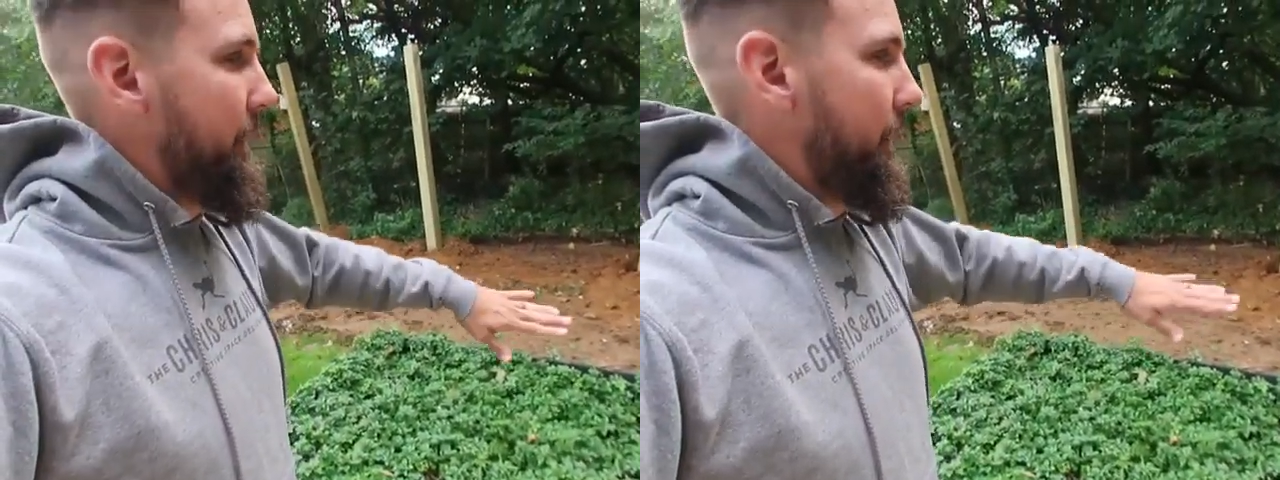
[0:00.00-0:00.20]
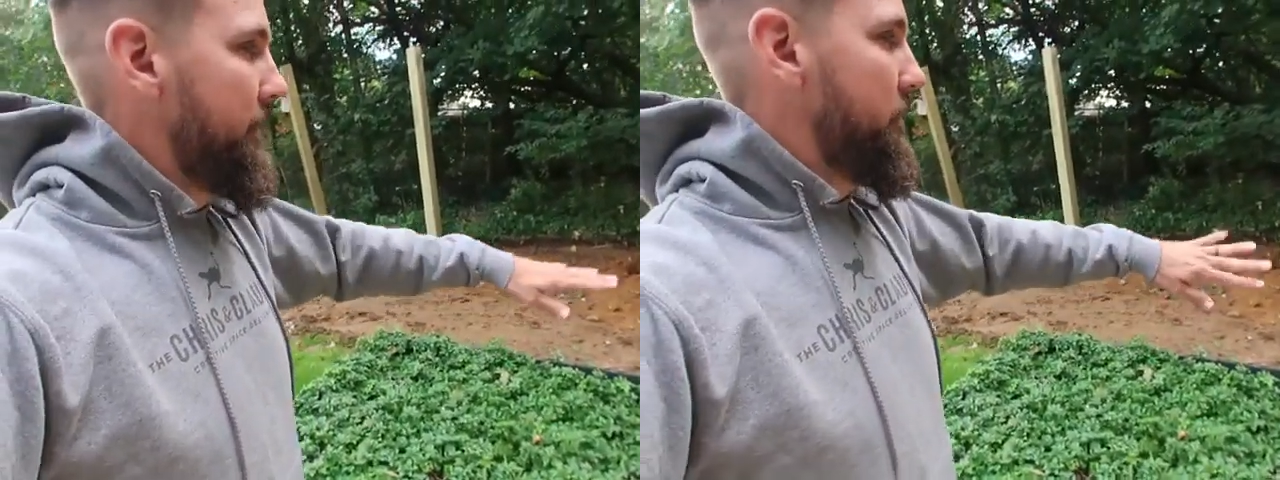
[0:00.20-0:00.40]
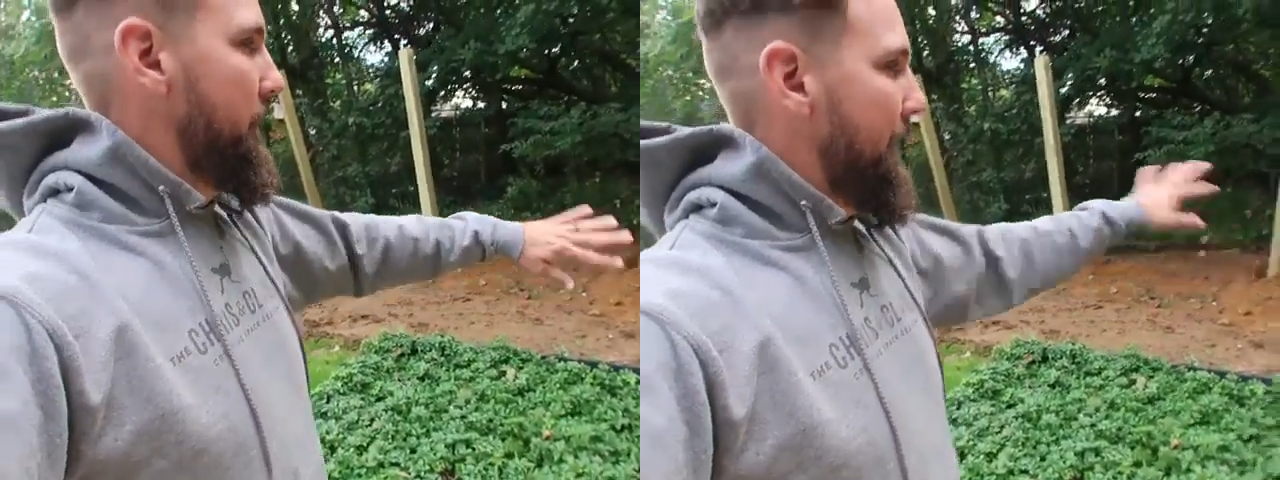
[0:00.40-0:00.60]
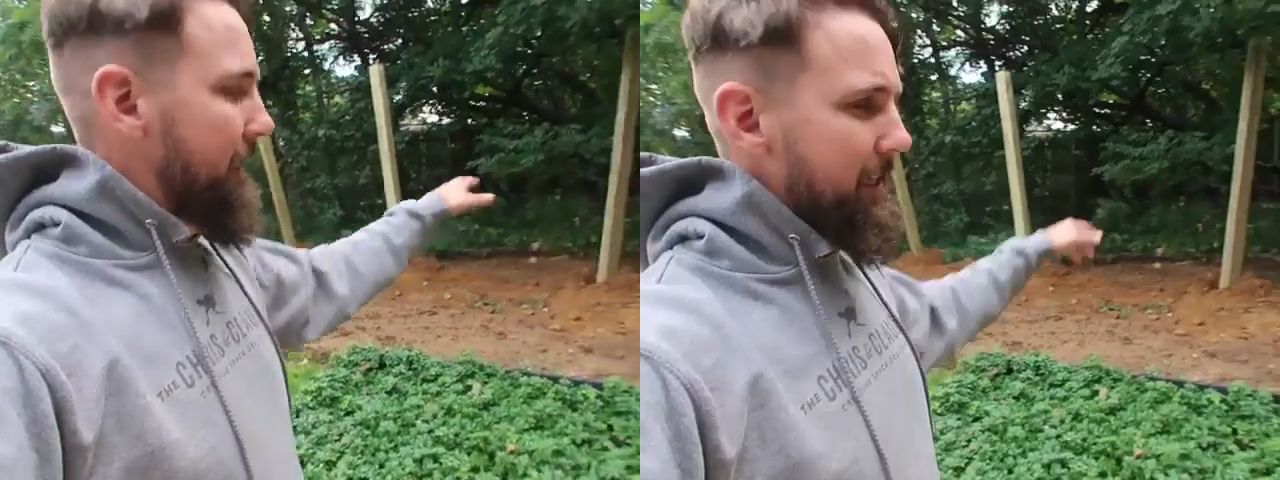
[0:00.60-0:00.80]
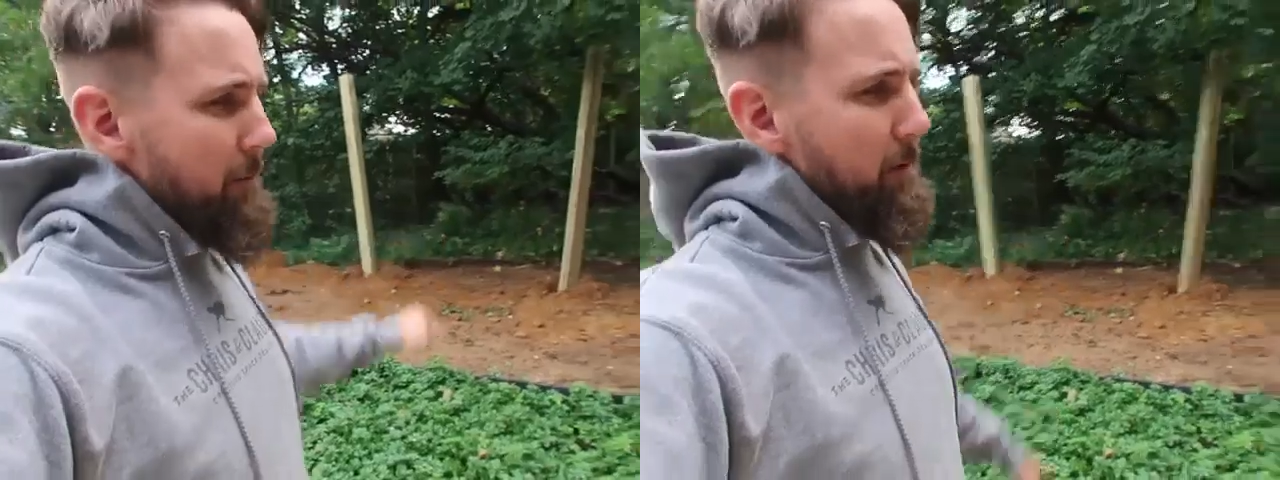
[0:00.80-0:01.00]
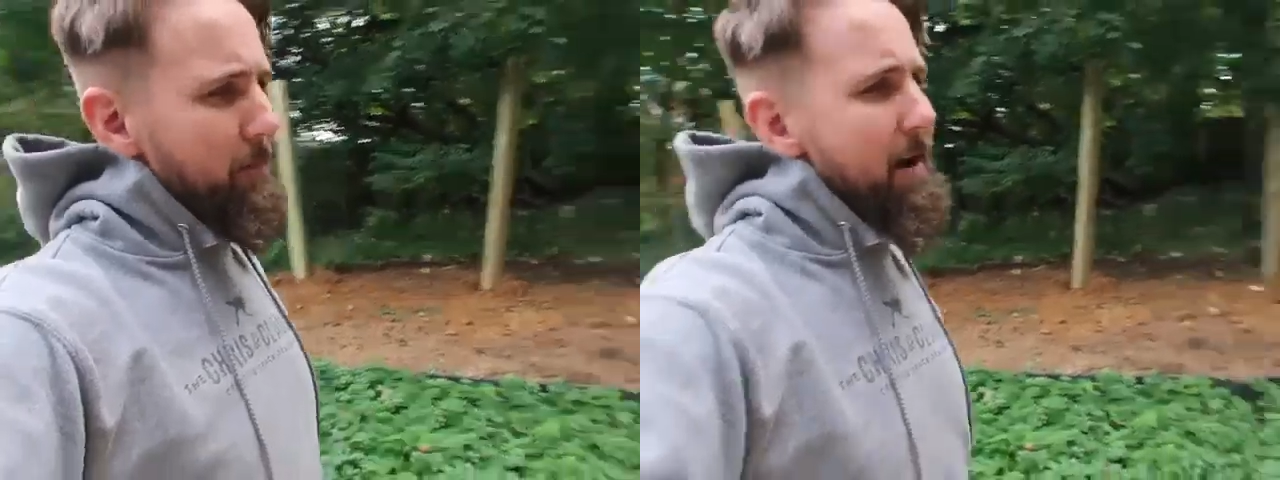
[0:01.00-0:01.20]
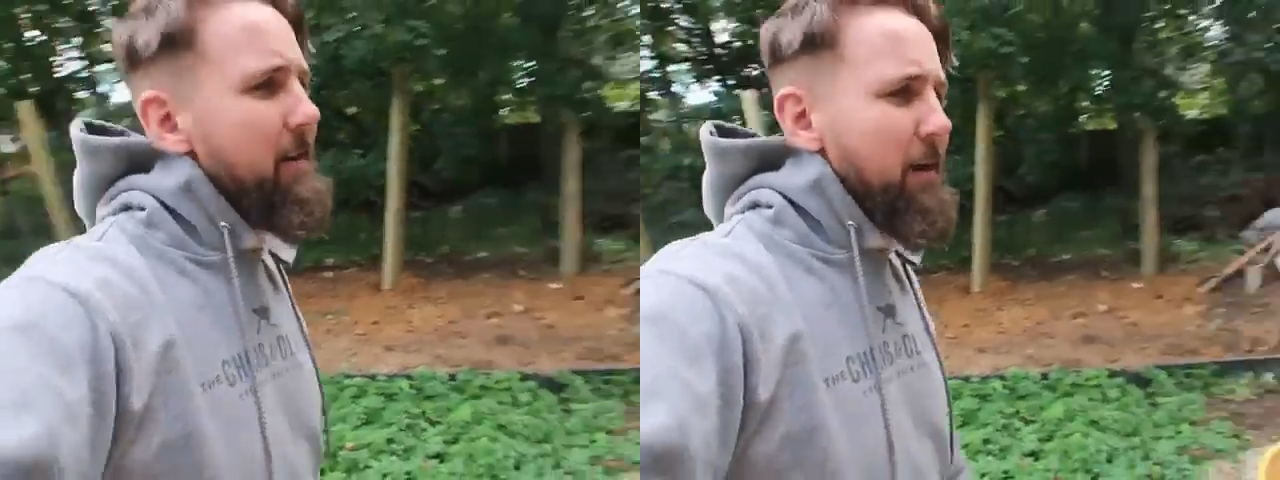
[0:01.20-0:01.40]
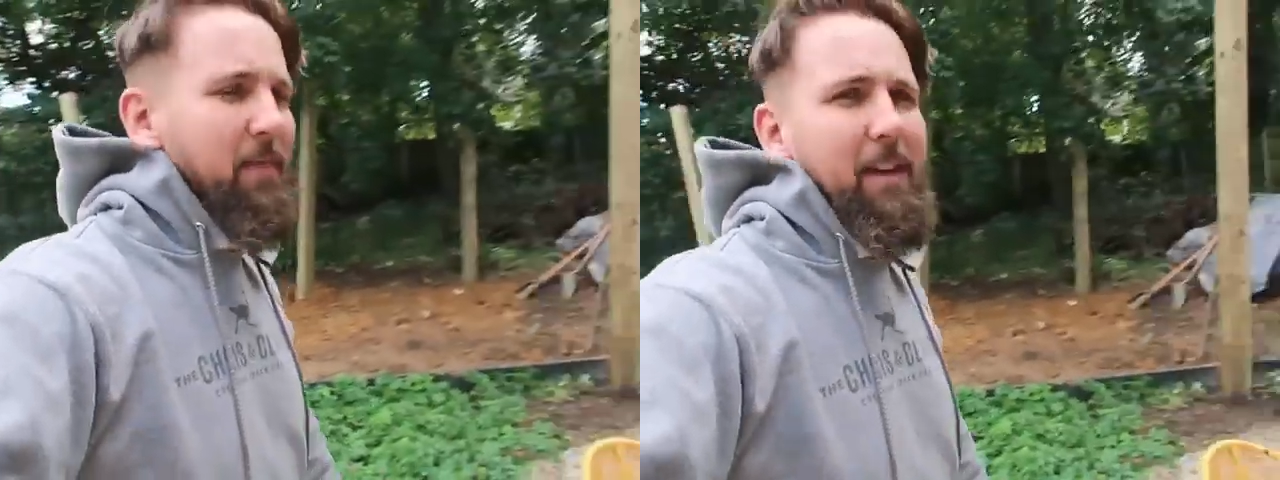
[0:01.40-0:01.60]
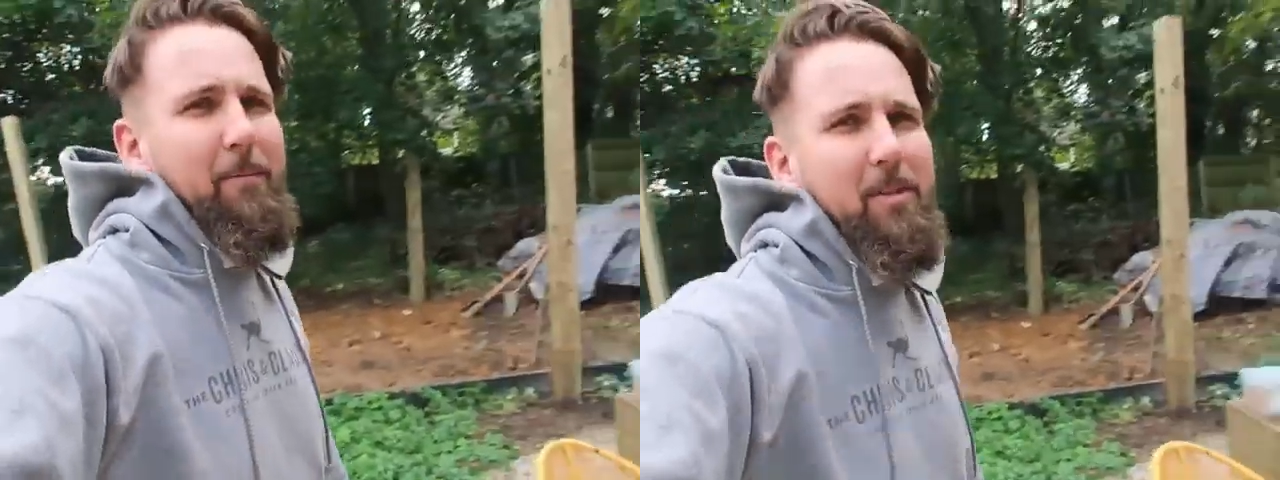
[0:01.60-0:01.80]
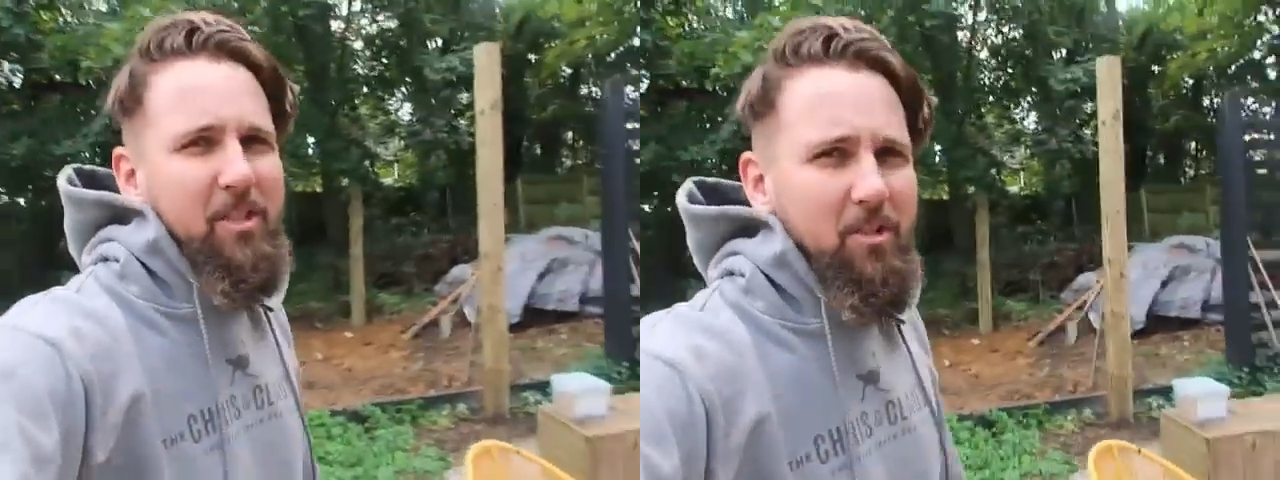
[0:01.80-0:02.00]
and then do the landscaping around it. I think
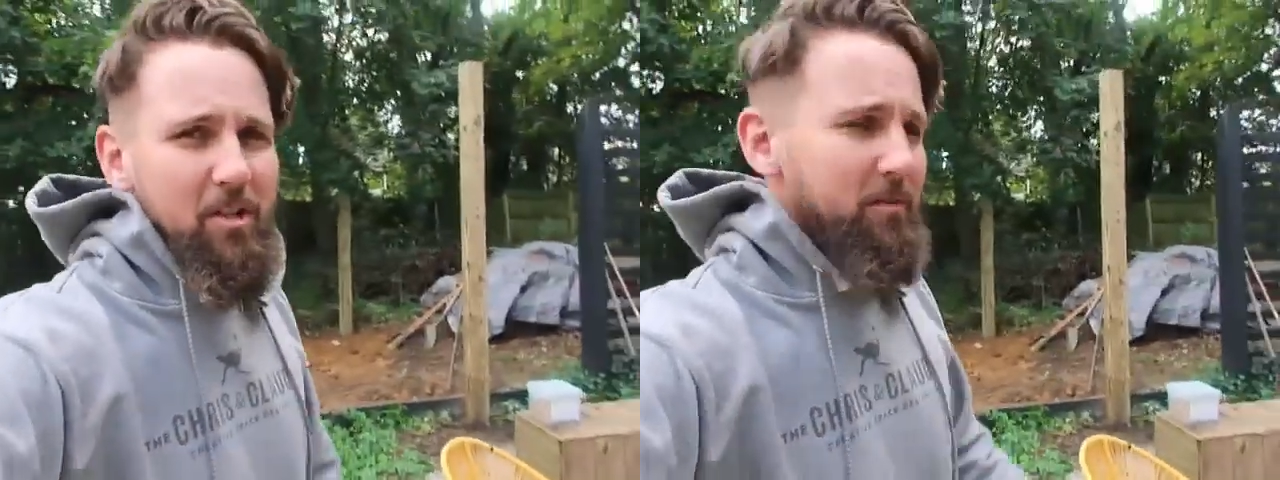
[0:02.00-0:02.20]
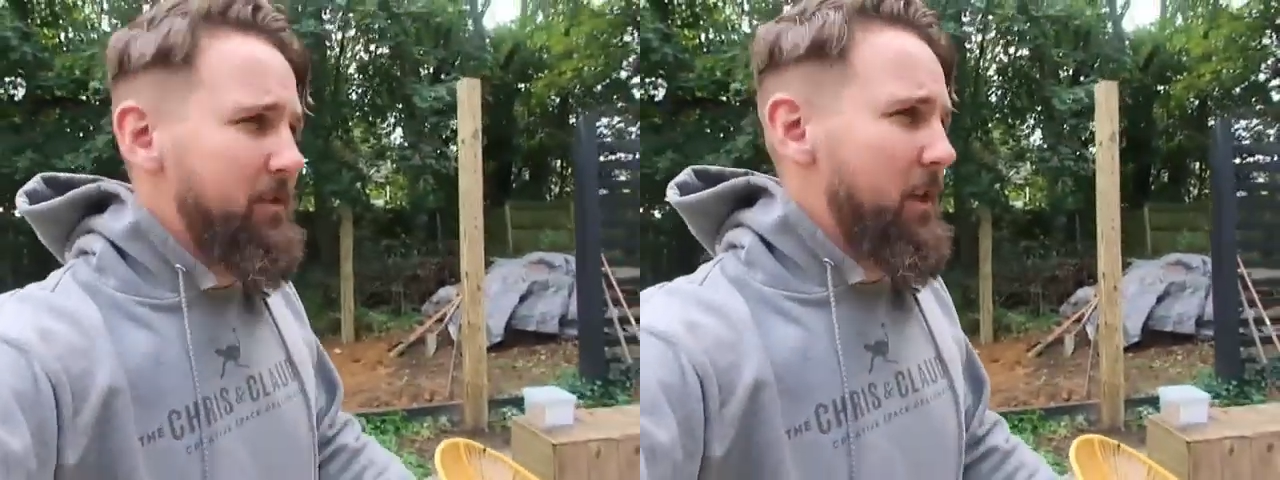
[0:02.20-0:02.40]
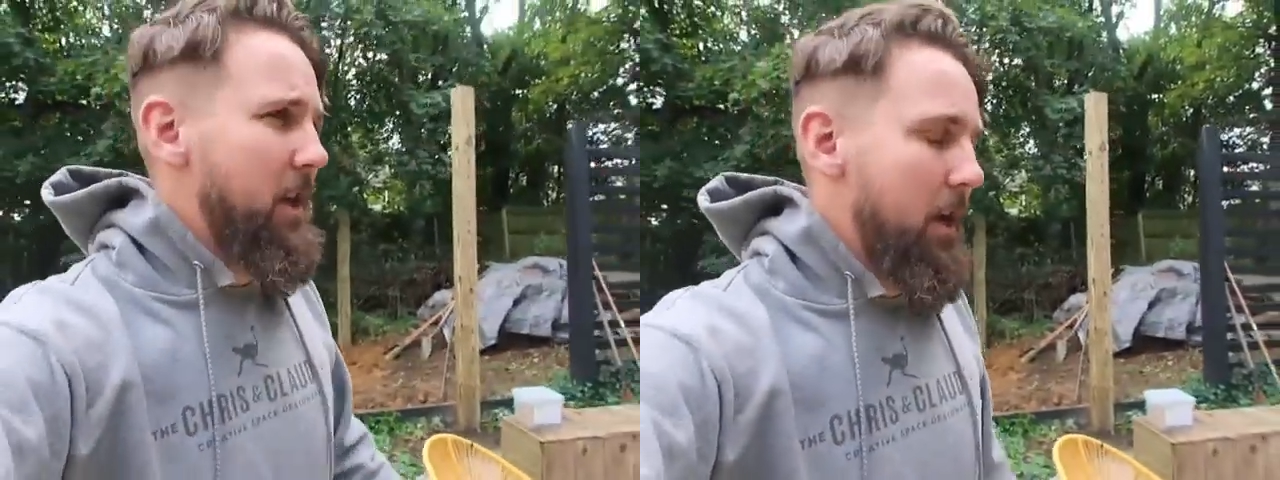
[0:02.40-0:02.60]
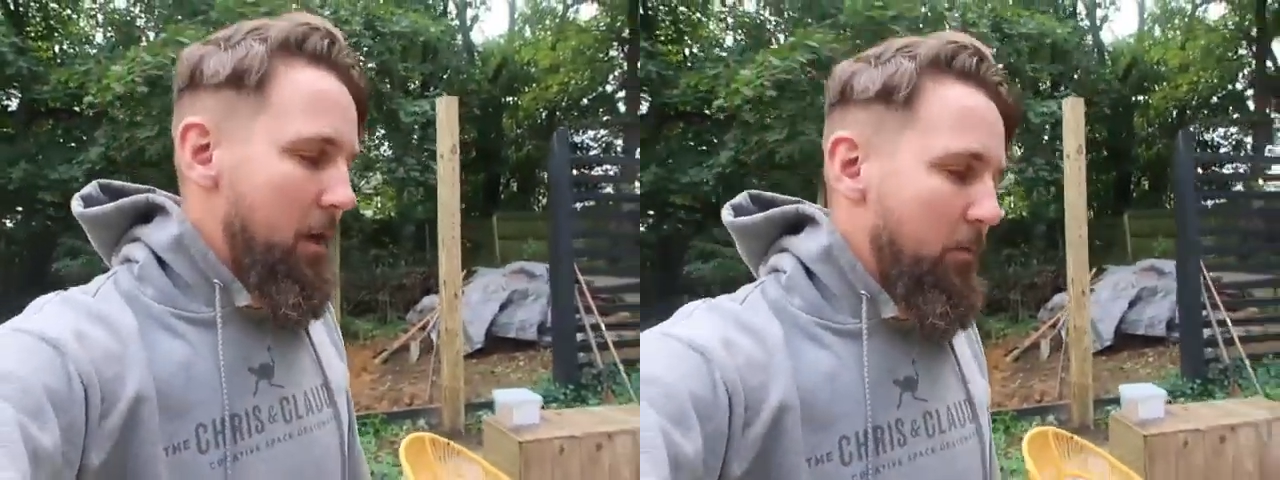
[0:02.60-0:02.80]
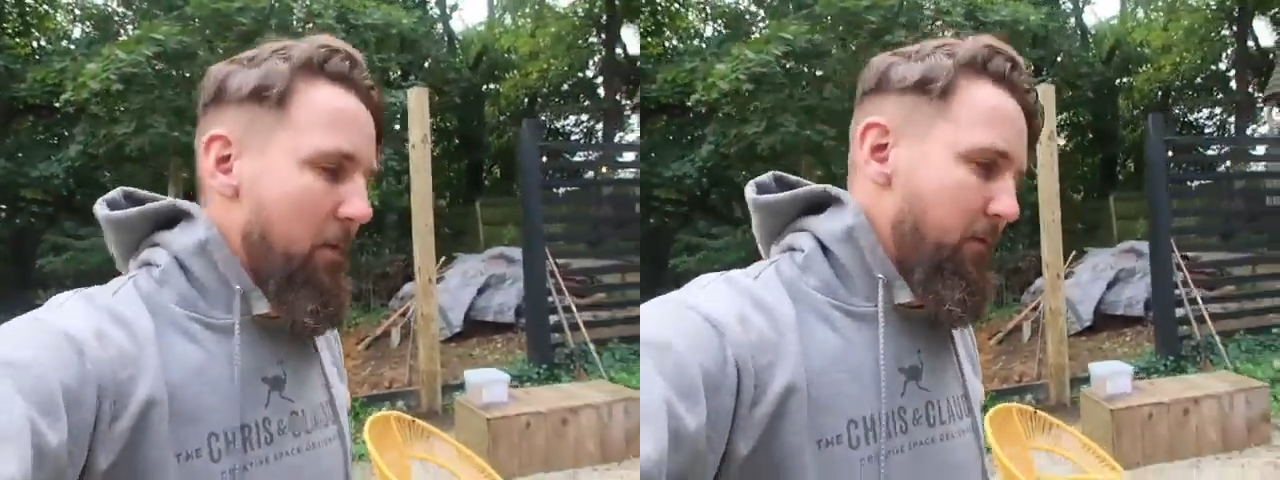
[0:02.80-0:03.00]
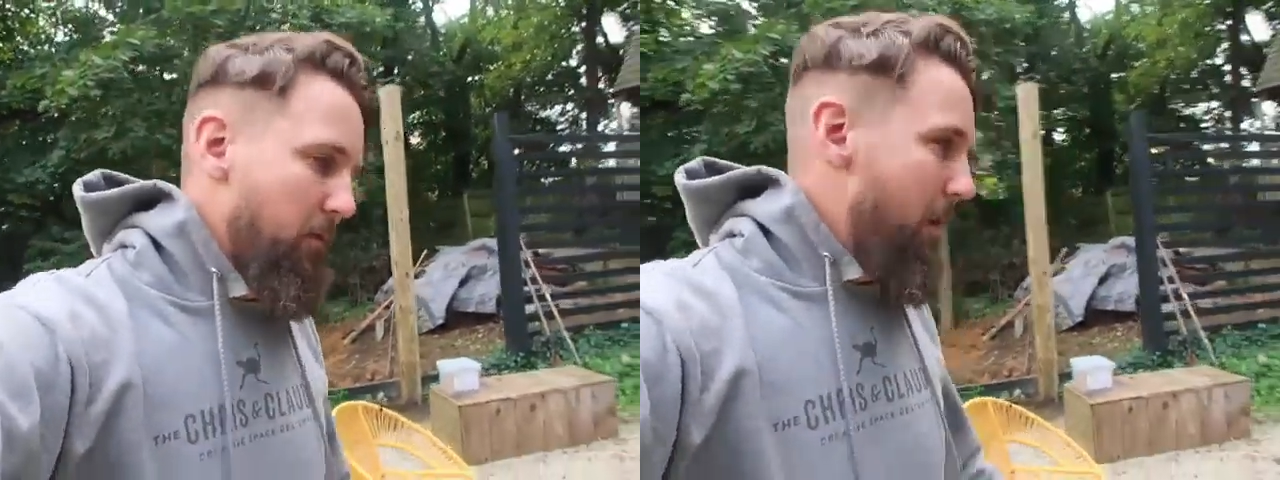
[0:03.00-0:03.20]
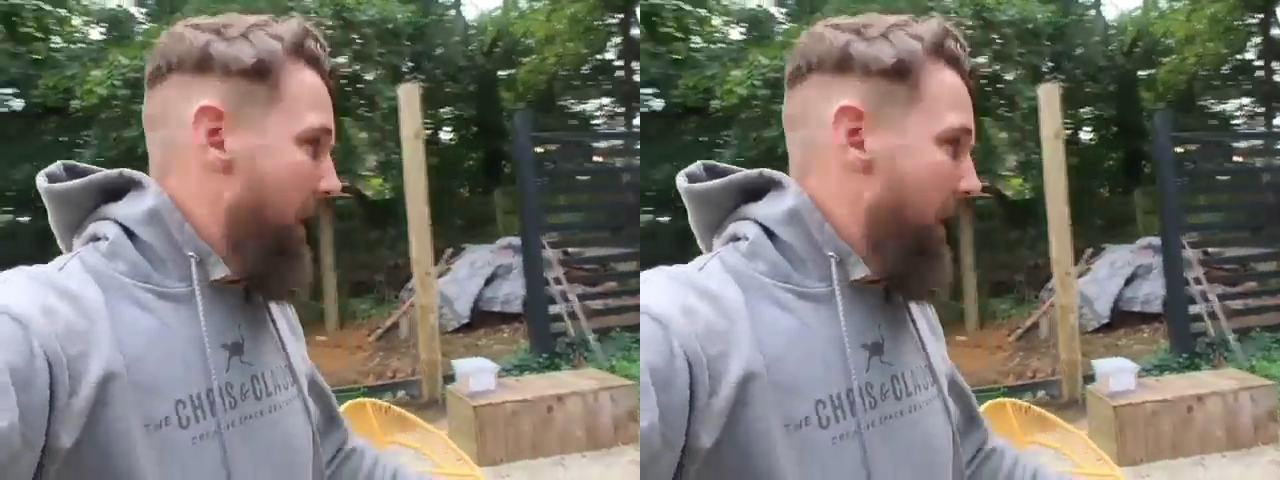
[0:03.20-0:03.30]
I'm just gonna use river